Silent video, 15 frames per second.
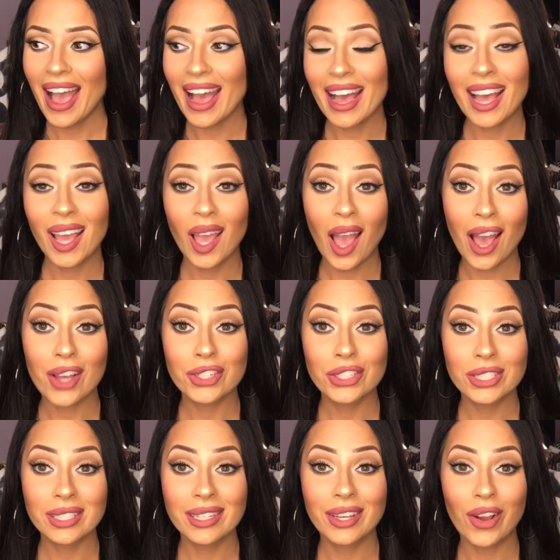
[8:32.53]
I
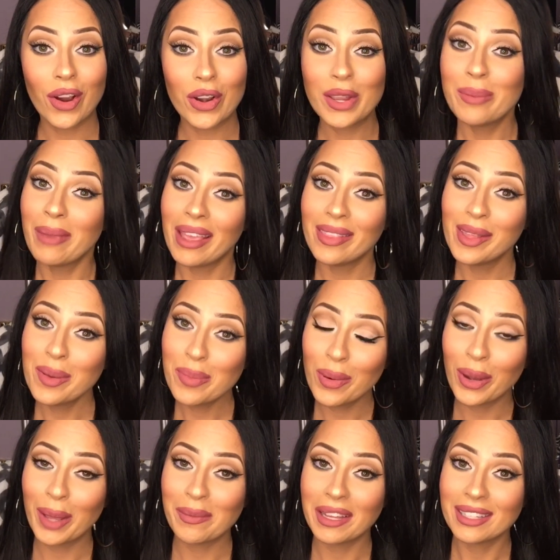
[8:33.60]
actually already made the
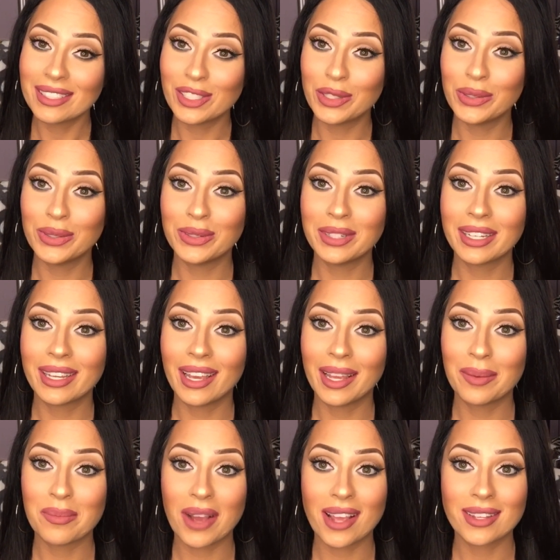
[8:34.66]
appointment to
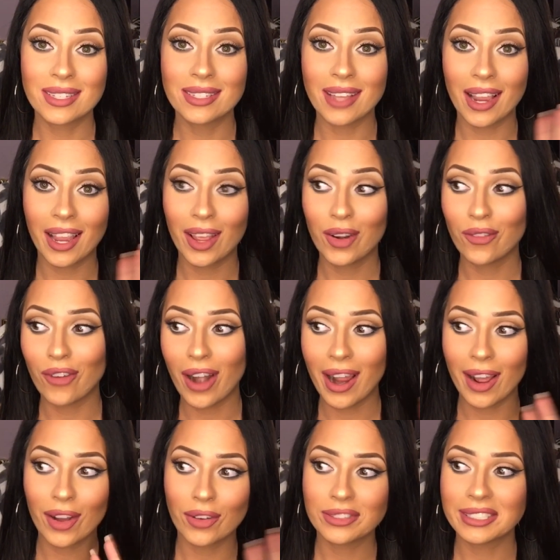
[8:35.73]
get my second
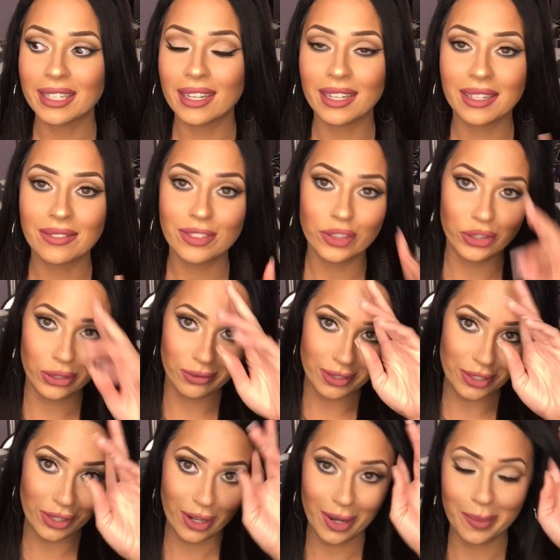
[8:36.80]
round of
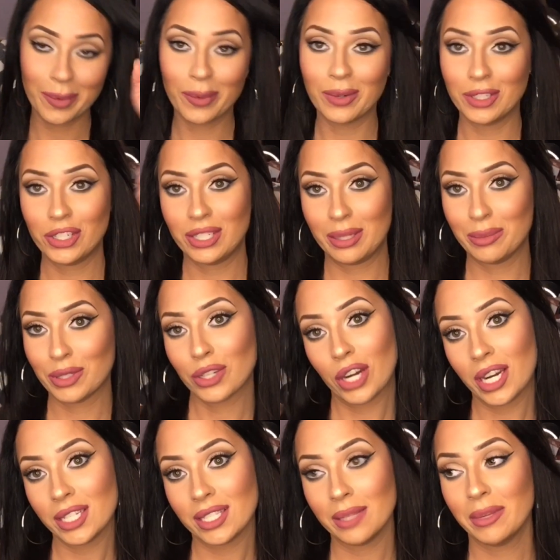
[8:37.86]
Juvederm, which seems
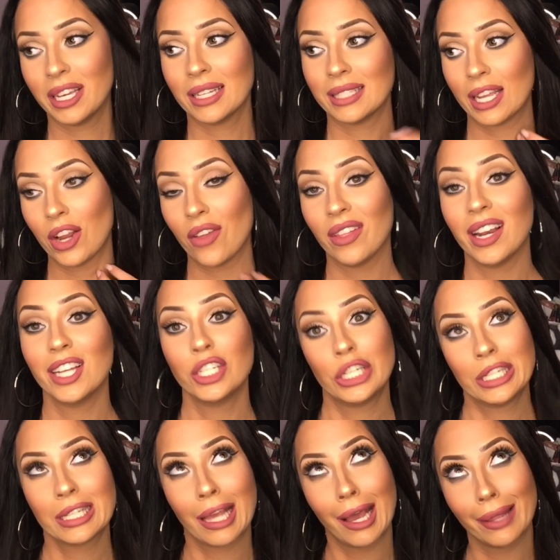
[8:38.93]
crazy because I know that I
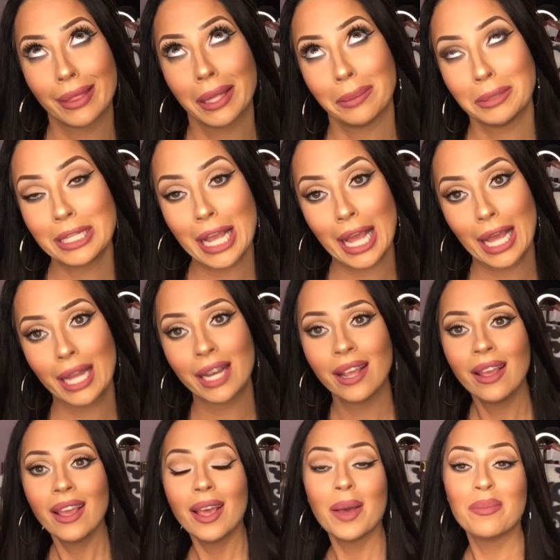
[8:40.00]
just got them done,
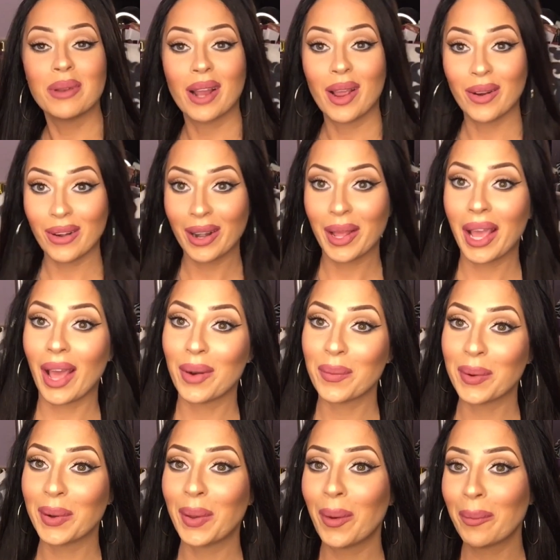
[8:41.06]
but I already kind
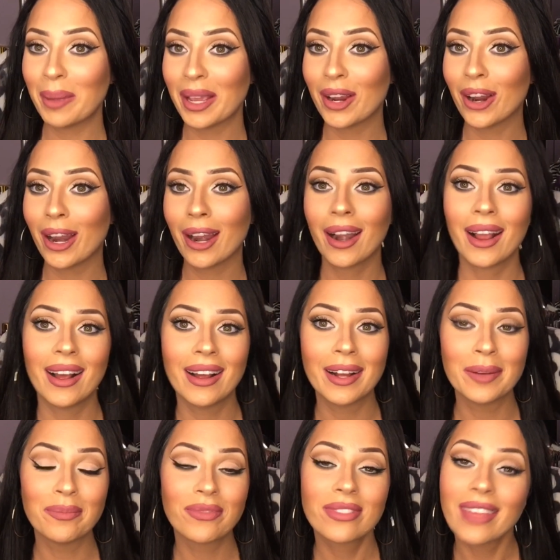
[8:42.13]
of want to go bigger.
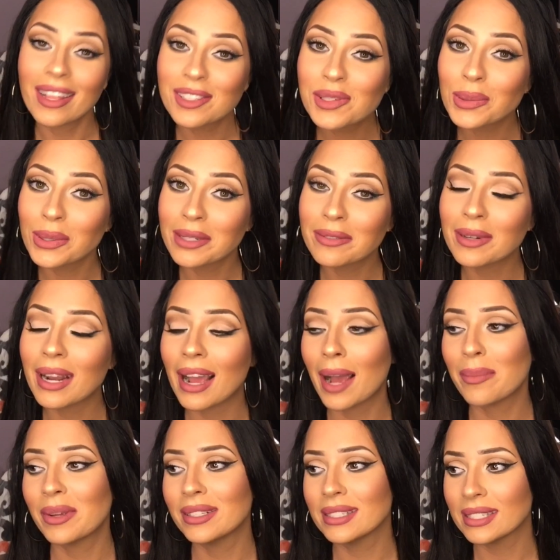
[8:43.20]
That's sort of what
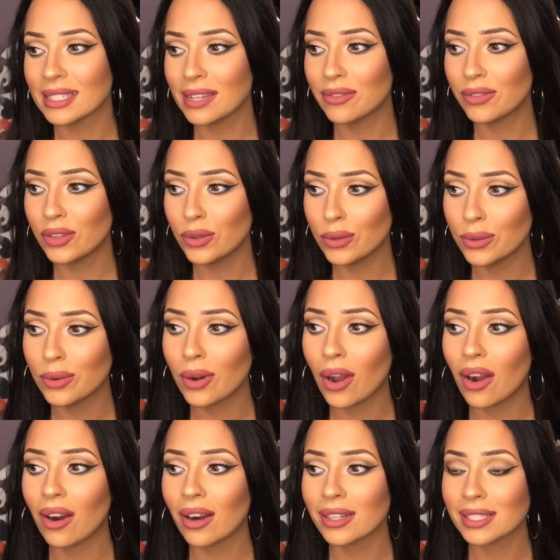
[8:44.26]
happens. If you
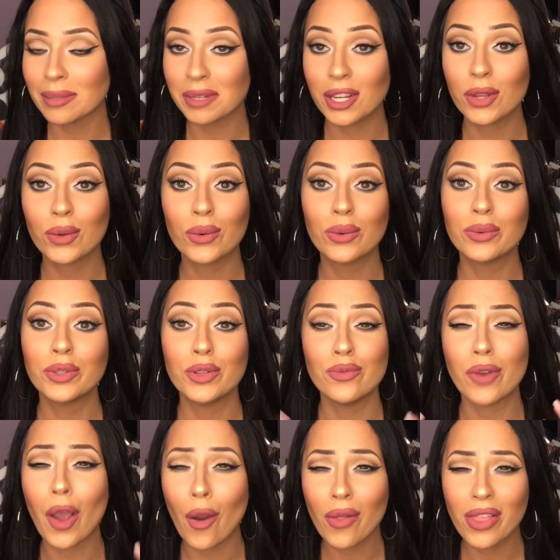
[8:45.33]
are somebody who you
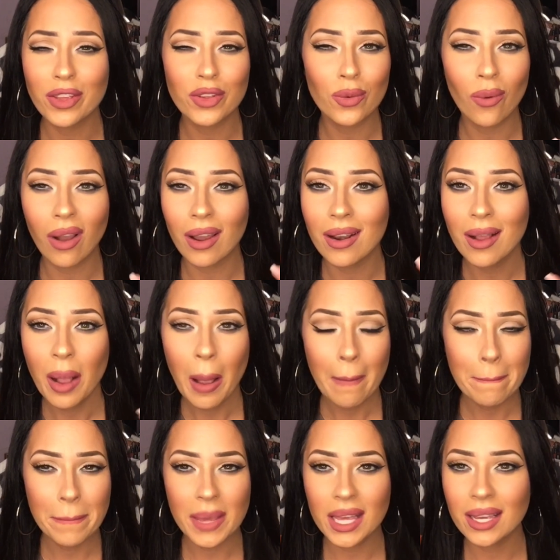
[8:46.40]
know that you want
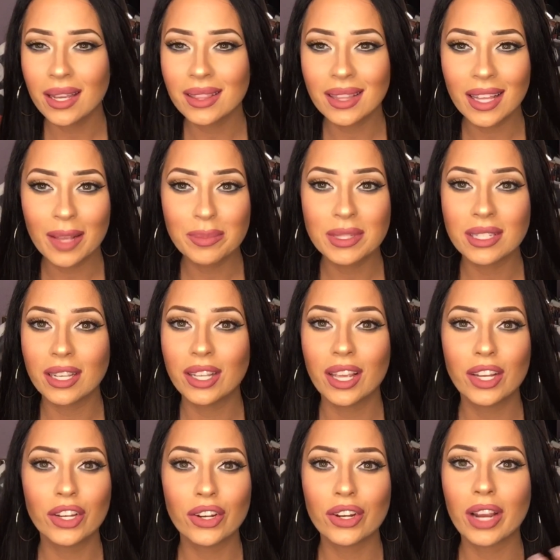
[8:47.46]
big lips,
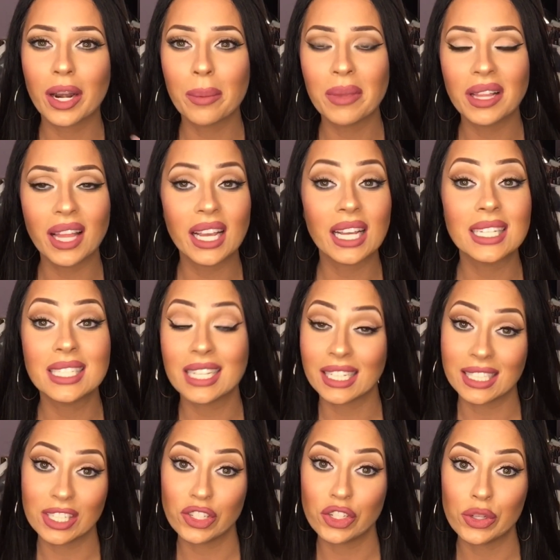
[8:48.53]
you're going to be like
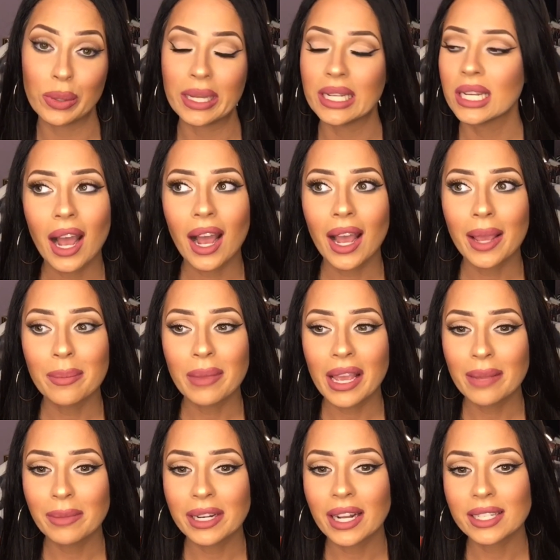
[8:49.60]
addicted to it. I
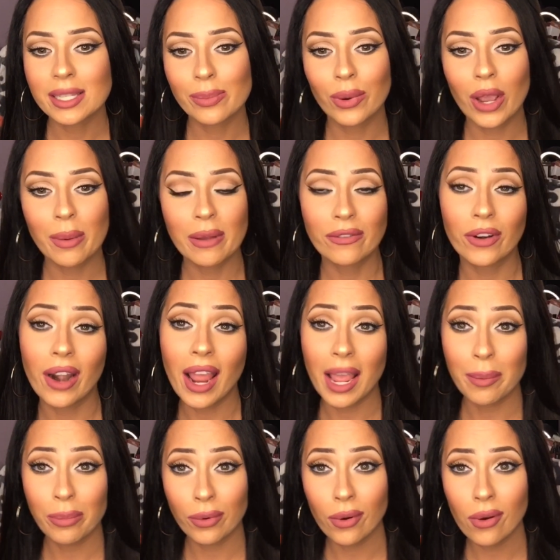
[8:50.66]
made my next appointment for
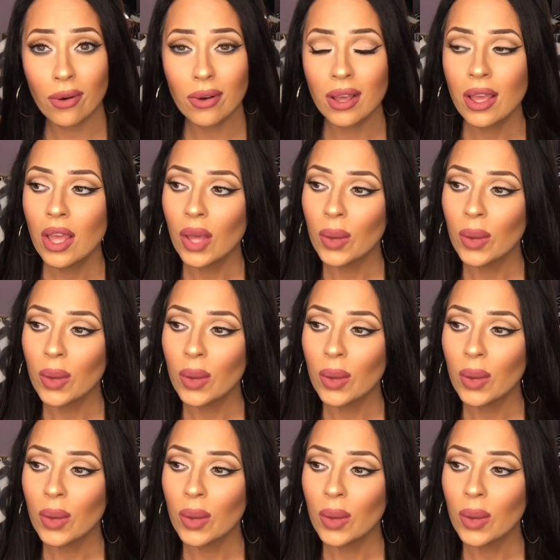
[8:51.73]
April,